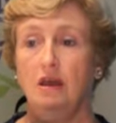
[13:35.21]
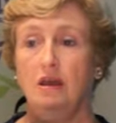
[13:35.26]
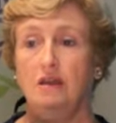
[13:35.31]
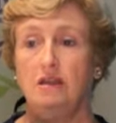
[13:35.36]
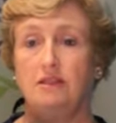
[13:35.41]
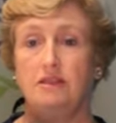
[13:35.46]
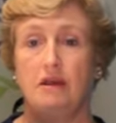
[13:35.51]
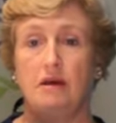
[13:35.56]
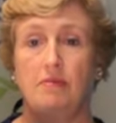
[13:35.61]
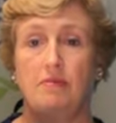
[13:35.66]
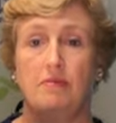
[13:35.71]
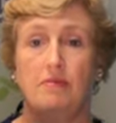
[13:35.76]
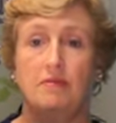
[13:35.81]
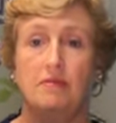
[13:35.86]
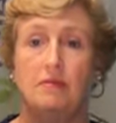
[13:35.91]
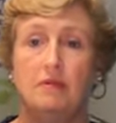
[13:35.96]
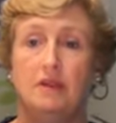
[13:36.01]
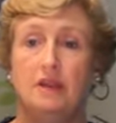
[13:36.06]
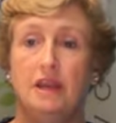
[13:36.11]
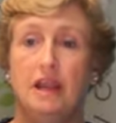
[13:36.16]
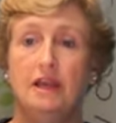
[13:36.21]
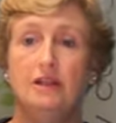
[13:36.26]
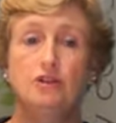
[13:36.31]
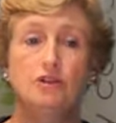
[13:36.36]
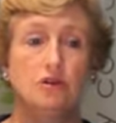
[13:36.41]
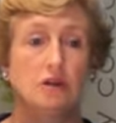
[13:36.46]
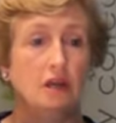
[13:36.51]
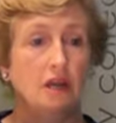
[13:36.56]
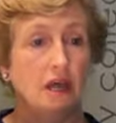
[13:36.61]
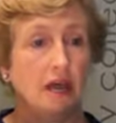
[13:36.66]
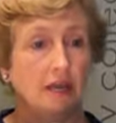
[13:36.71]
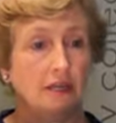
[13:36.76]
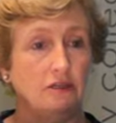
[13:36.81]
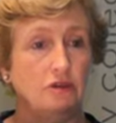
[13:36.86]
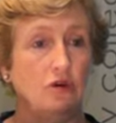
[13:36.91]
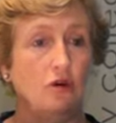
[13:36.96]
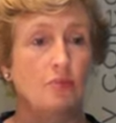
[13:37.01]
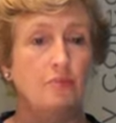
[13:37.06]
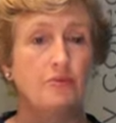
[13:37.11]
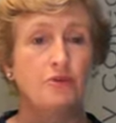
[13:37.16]
some natural light
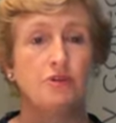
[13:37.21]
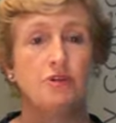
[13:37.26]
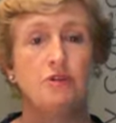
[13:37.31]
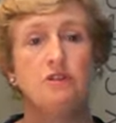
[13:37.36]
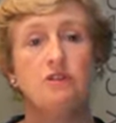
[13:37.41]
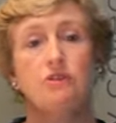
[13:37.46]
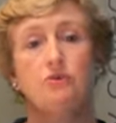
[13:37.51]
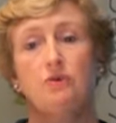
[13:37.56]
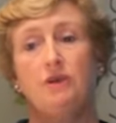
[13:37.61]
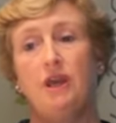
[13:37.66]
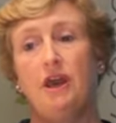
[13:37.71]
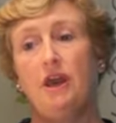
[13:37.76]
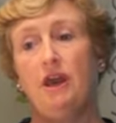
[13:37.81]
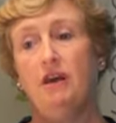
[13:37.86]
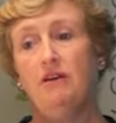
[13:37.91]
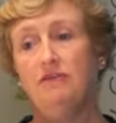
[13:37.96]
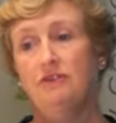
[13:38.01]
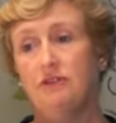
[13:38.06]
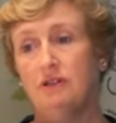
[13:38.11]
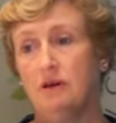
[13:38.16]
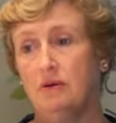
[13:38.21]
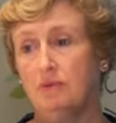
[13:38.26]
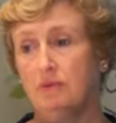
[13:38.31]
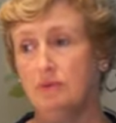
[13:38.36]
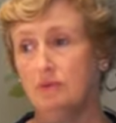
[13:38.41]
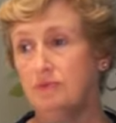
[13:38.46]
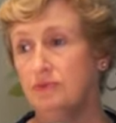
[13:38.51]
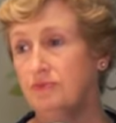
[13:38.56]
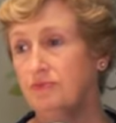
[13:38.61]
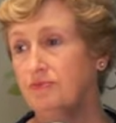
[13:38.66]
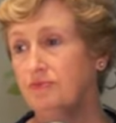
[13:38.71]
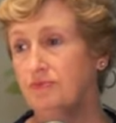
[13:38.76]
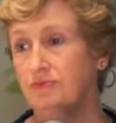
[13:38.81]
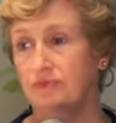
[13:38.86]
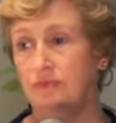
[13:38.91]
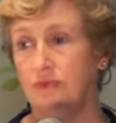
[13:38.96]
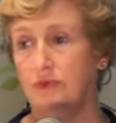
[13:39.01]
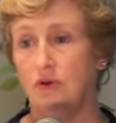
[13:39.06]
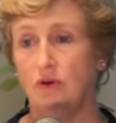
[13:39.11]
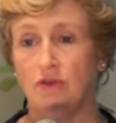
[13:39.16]
options. We have some
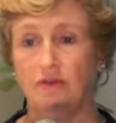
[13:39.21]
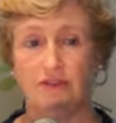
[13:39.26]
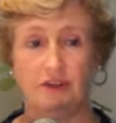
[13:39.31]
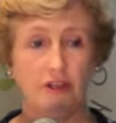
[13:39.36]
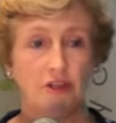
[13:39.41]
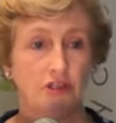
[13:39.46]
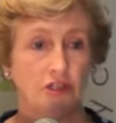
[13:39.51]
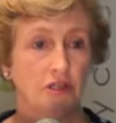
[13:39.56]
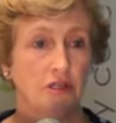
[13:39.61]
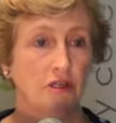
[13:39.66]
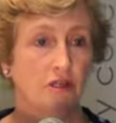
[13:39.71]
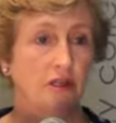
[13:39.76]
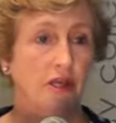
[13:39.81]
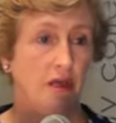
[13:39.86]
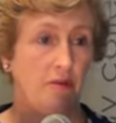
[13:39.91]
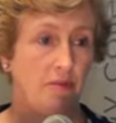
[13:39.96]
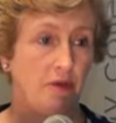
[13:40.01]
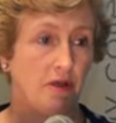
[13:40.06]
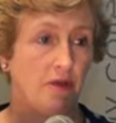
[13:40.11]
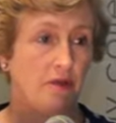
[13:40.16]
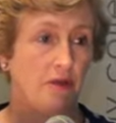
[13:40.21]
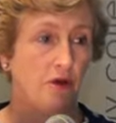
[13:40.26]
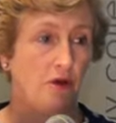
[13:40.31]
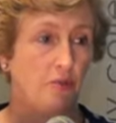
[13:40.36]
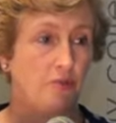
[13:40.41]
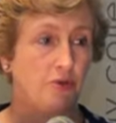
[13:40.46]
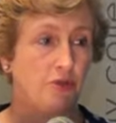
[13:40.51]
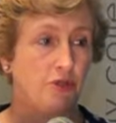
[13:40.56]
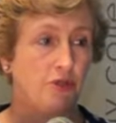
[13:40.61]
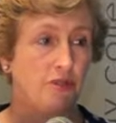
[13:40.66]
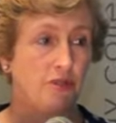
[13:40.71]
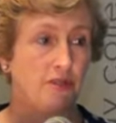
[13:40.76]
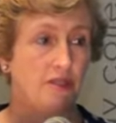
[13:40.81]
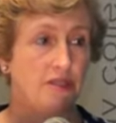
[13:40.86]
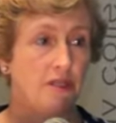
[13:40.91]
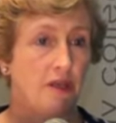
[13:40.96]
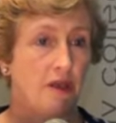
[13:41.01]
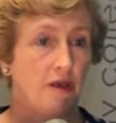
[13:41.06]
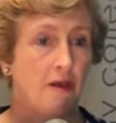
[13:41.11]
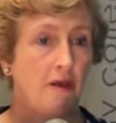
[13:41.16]
conventional chemical options.